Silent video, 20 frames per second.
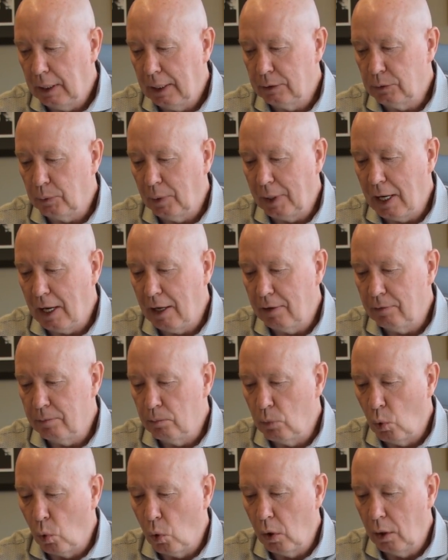as we have
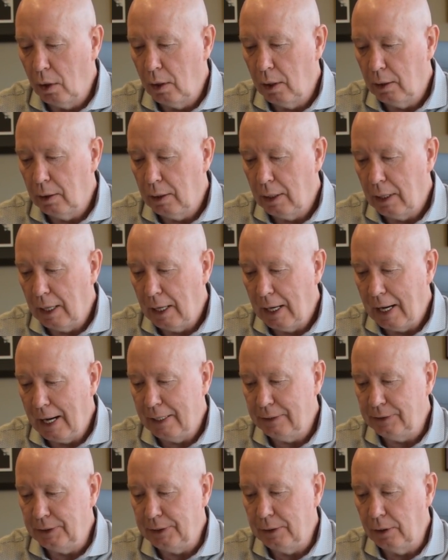more
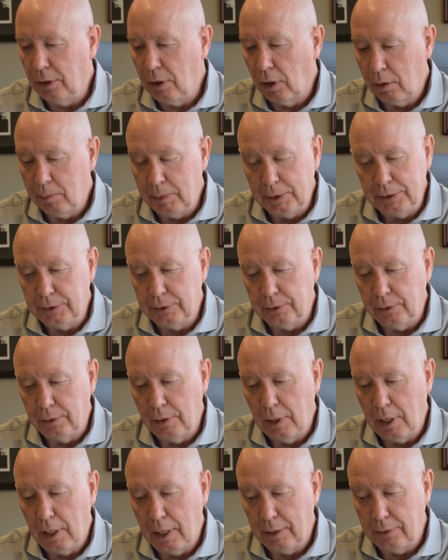hygiene garbage
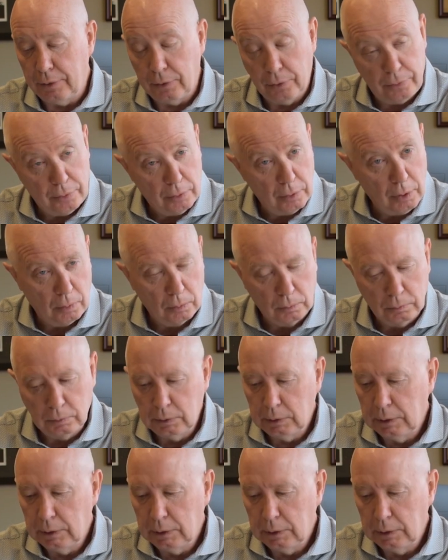to throw?